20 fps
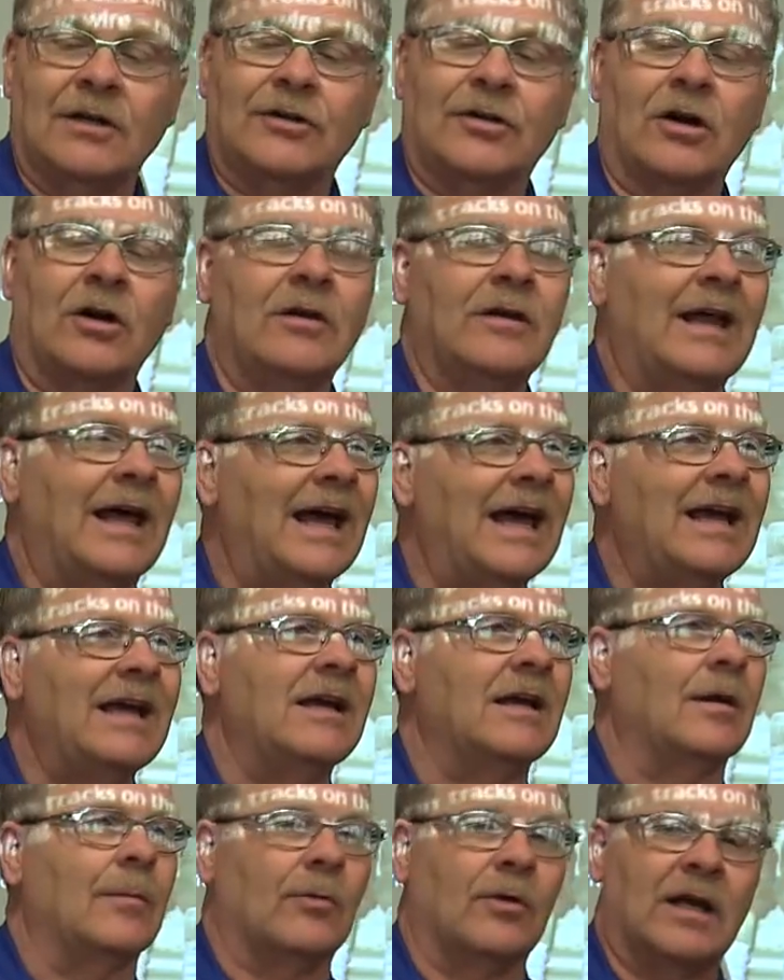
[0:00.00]
turn the
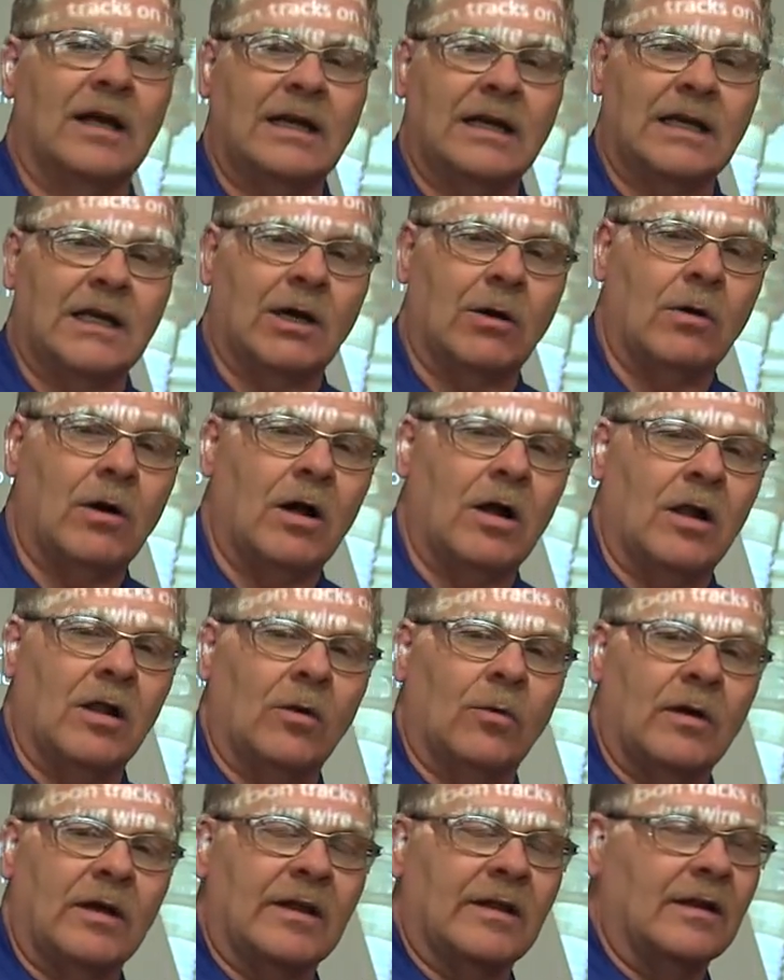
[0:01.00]
AM radio all
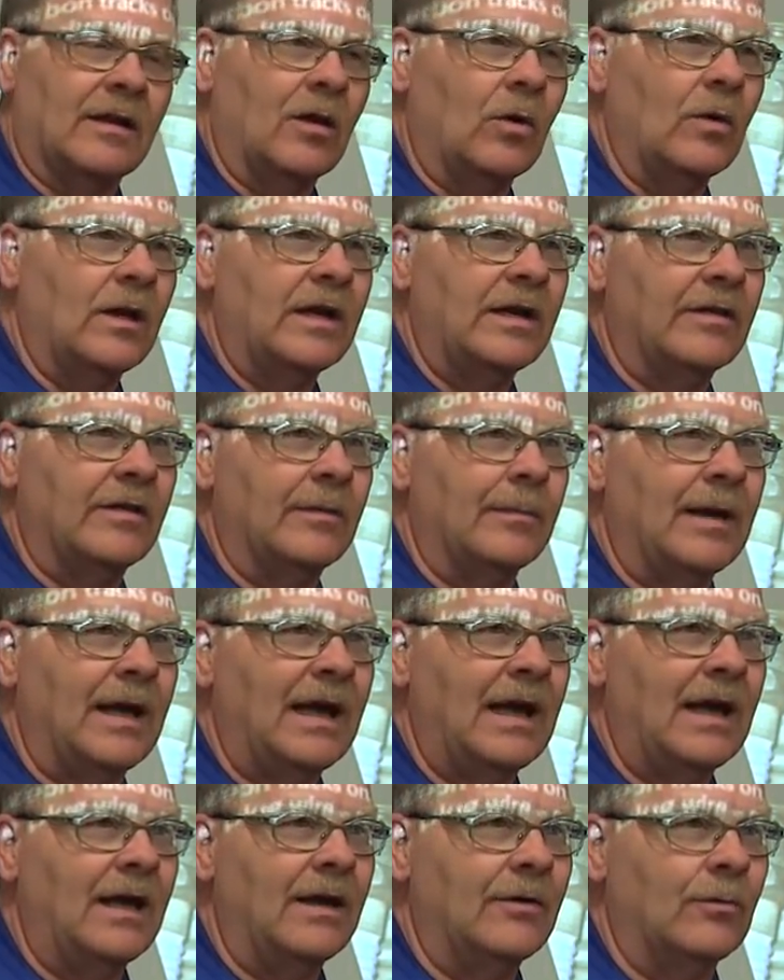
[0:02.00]
the way to the low end of the
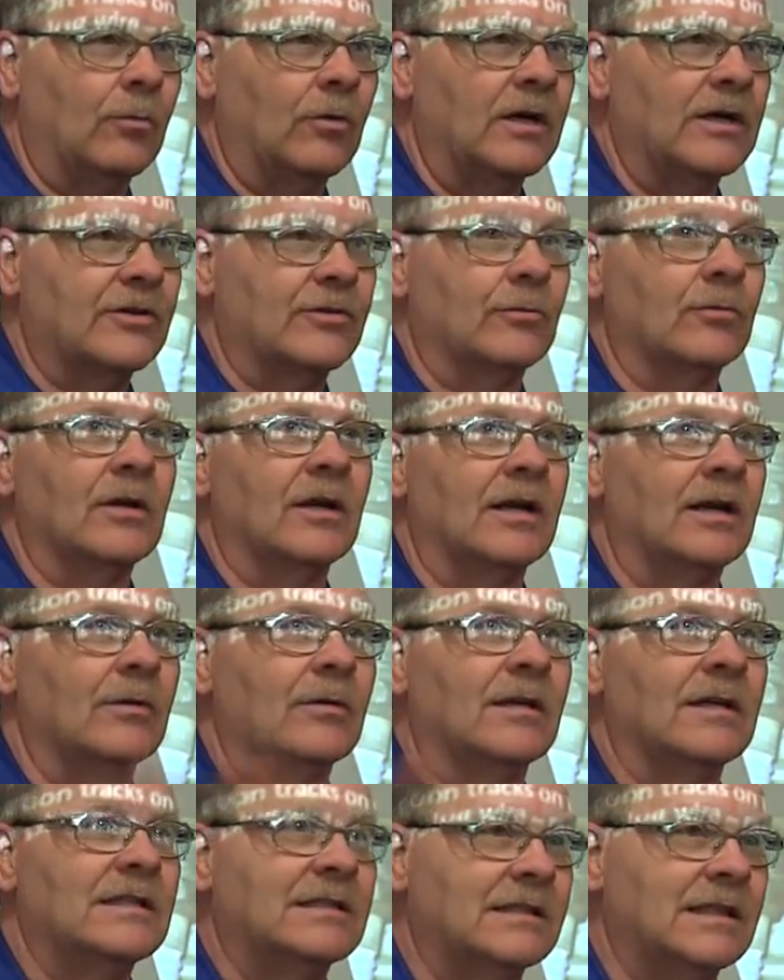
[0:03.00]
band where it's really,
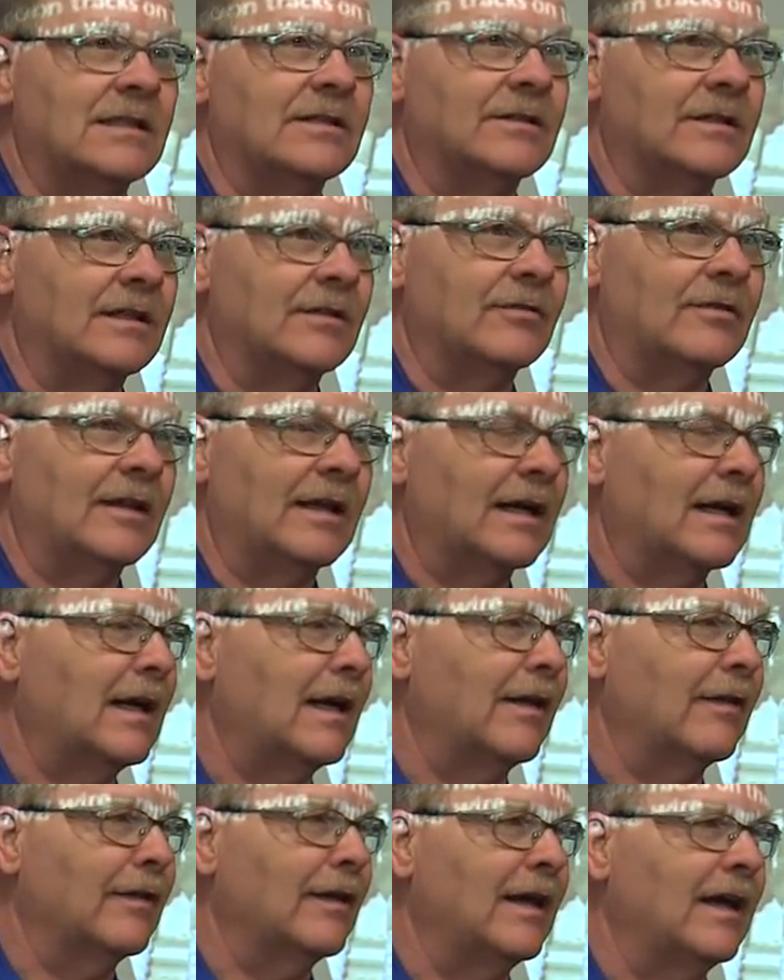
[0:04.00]
really sensitive to that kind
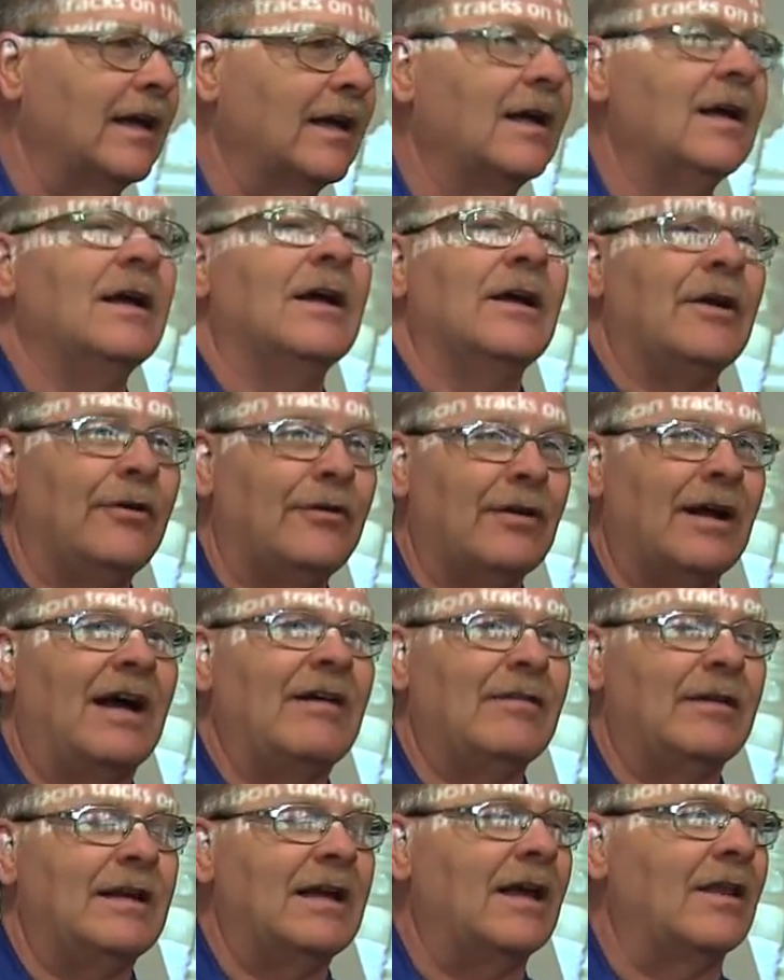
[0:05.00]
of thing.
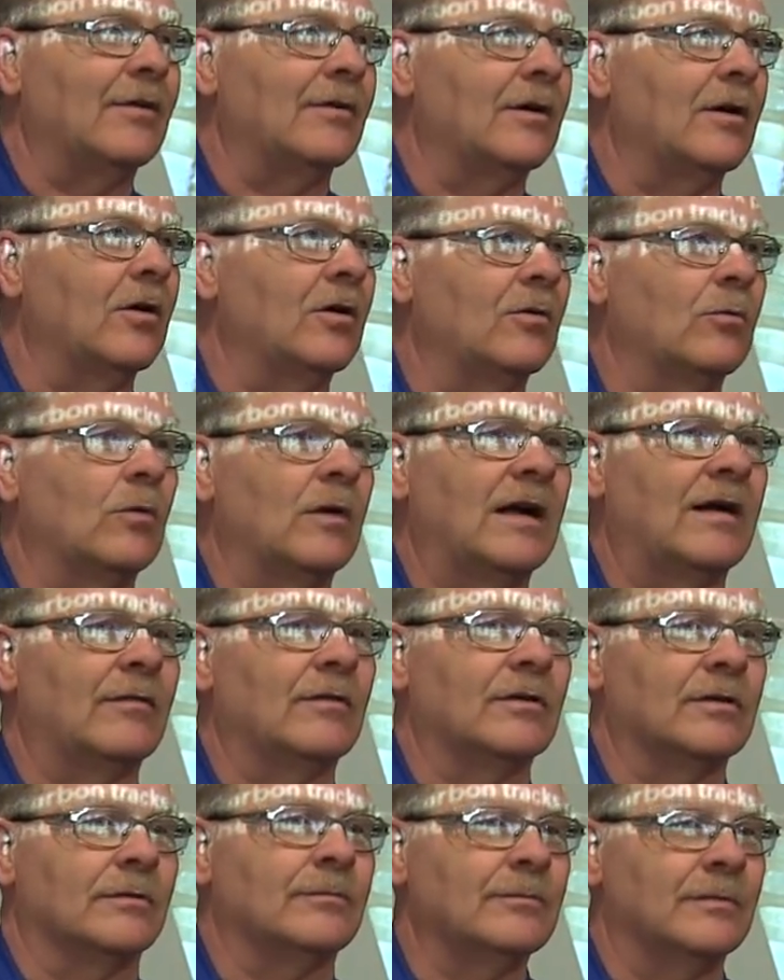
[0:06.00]
Driving down the road,
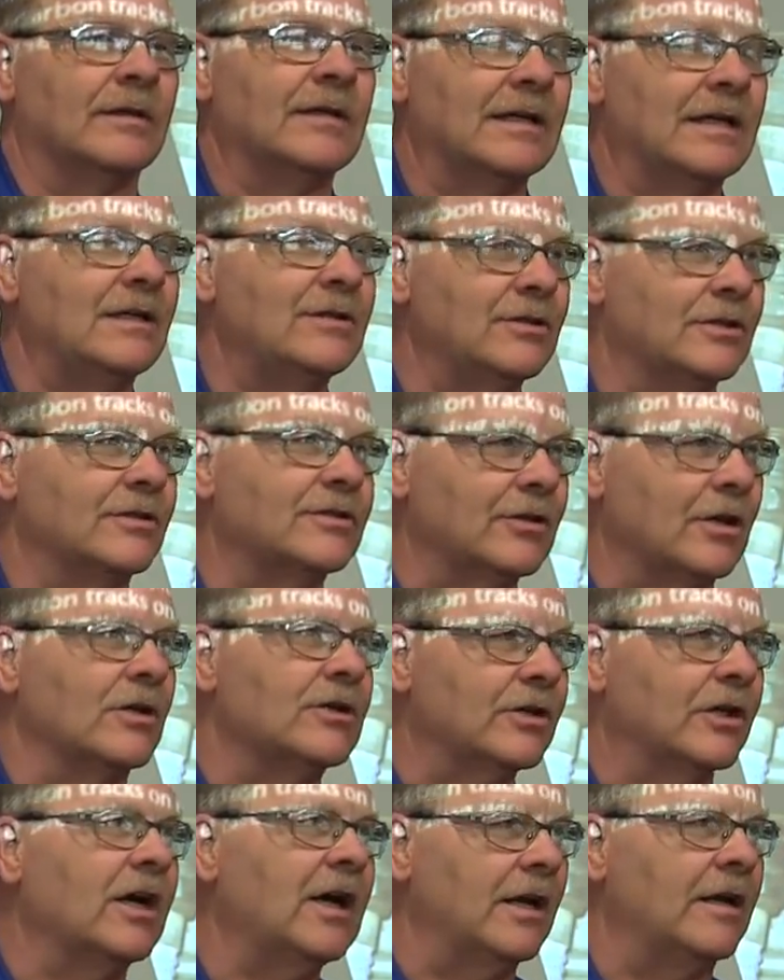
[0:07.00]
whenever the engine
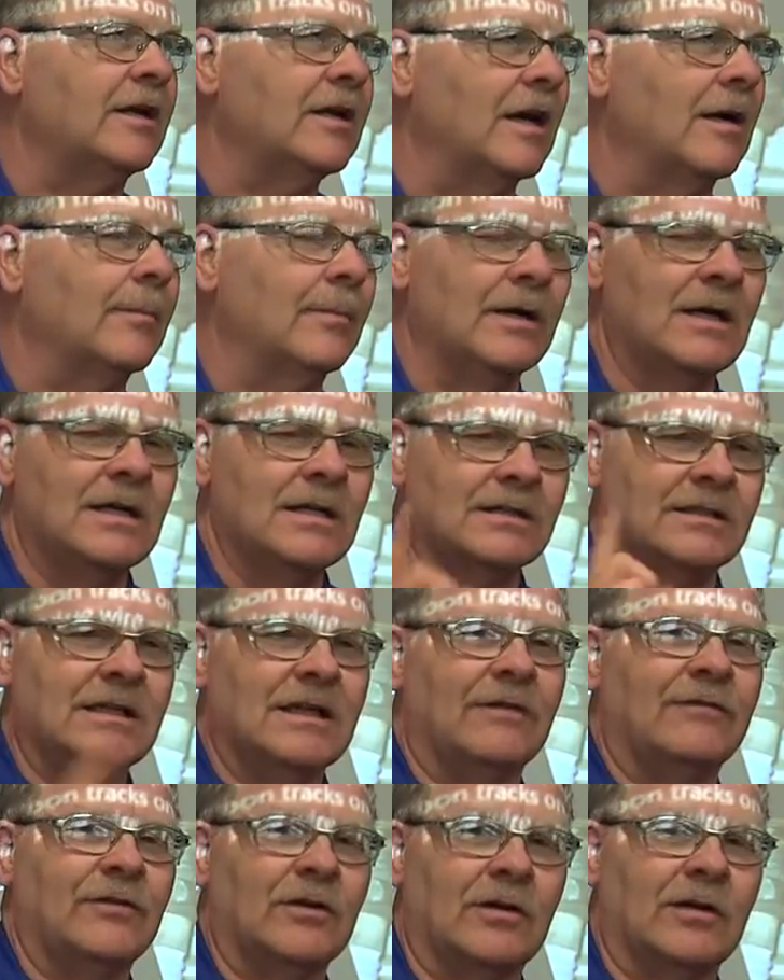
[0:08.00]
starts cutting up, see
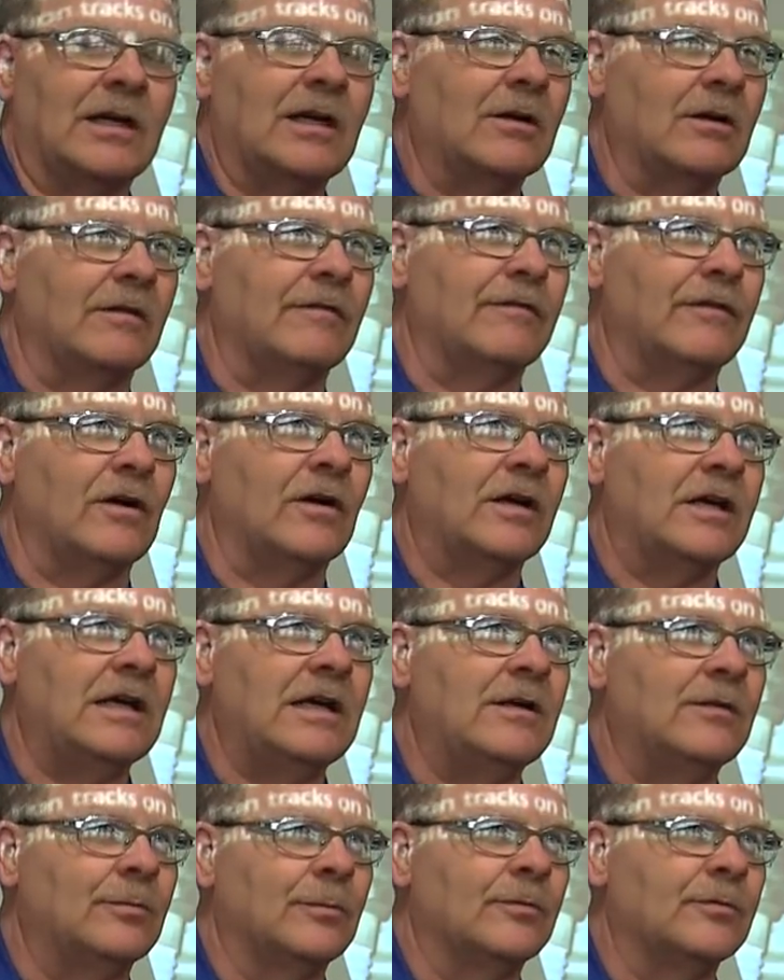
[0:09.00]
if you're hearing
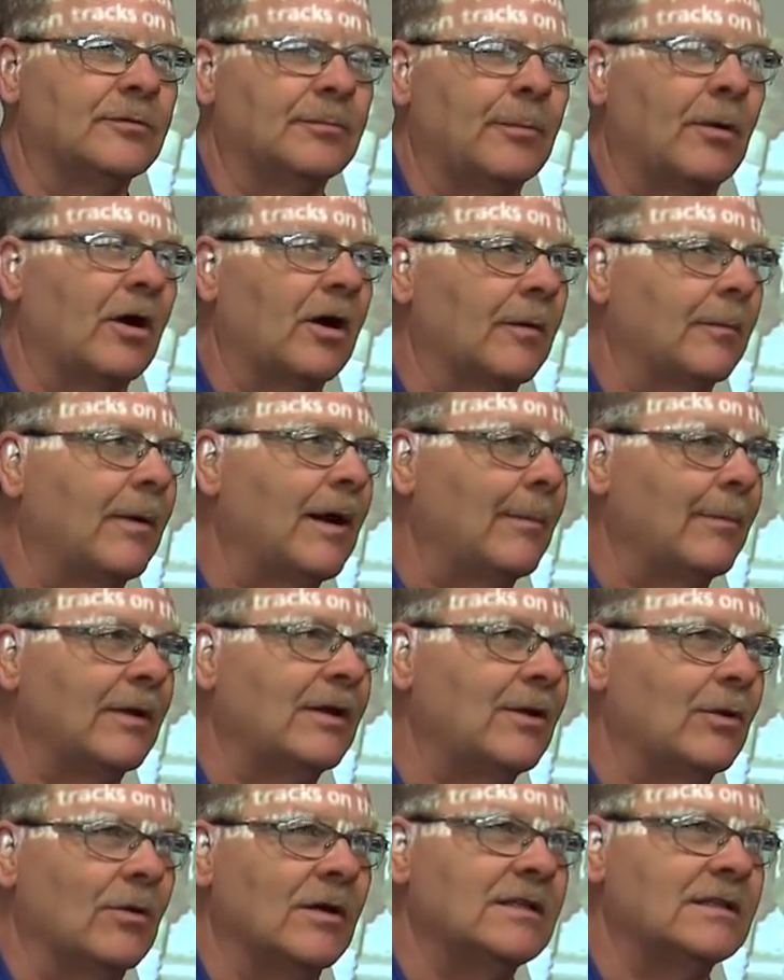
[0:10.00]
funky spark
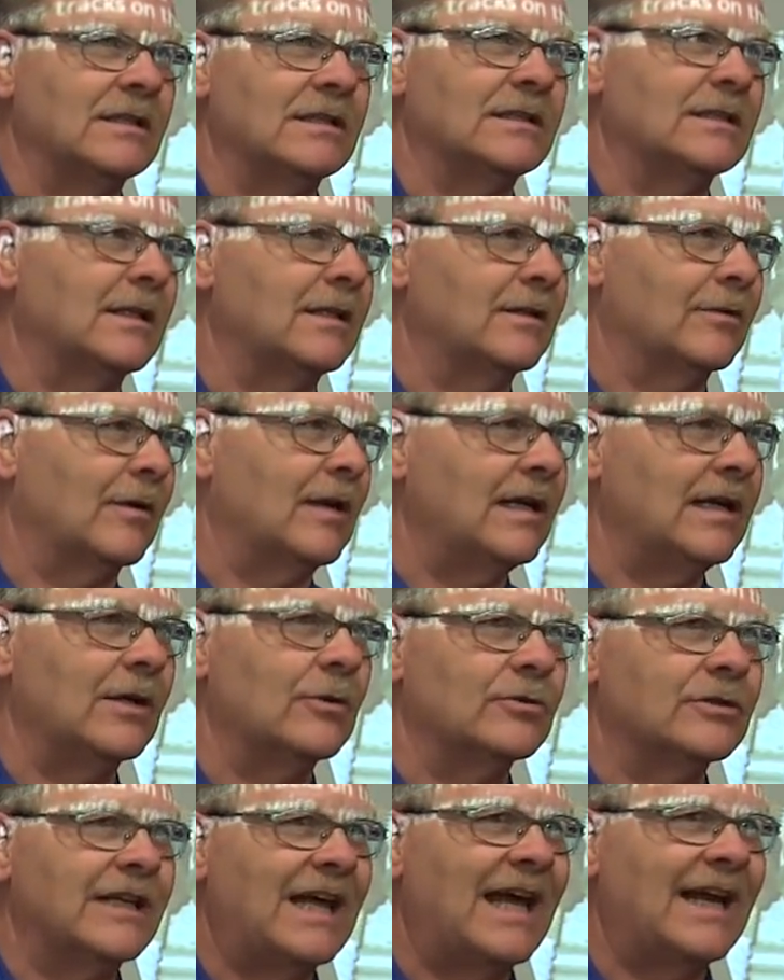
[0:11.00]
popping noises in the radio
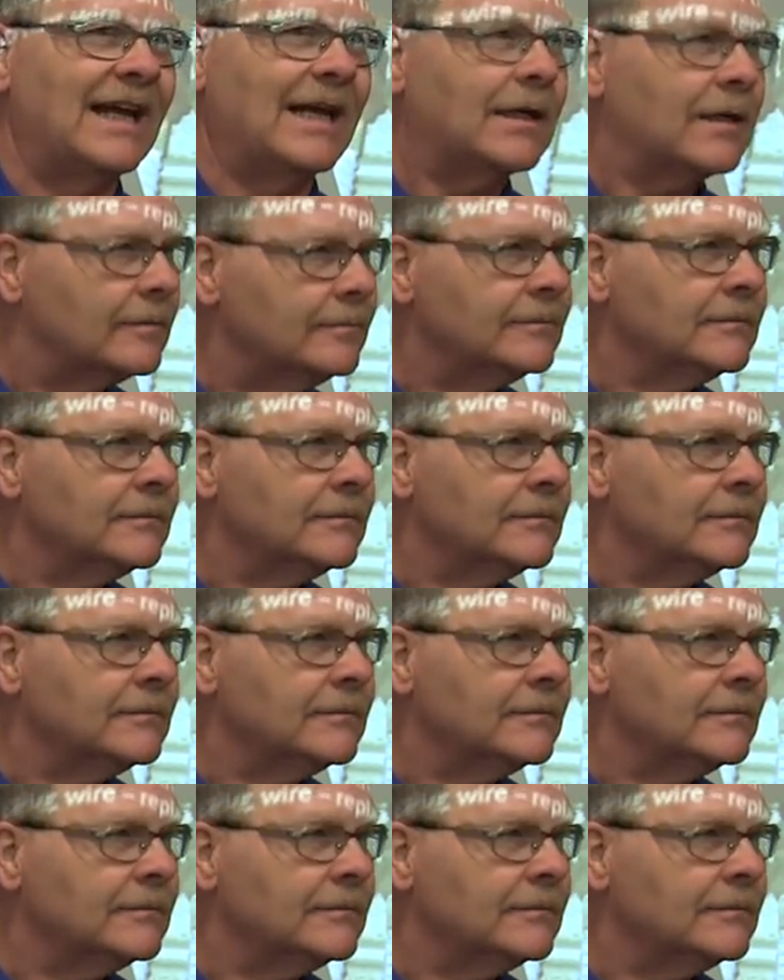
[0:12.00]
static.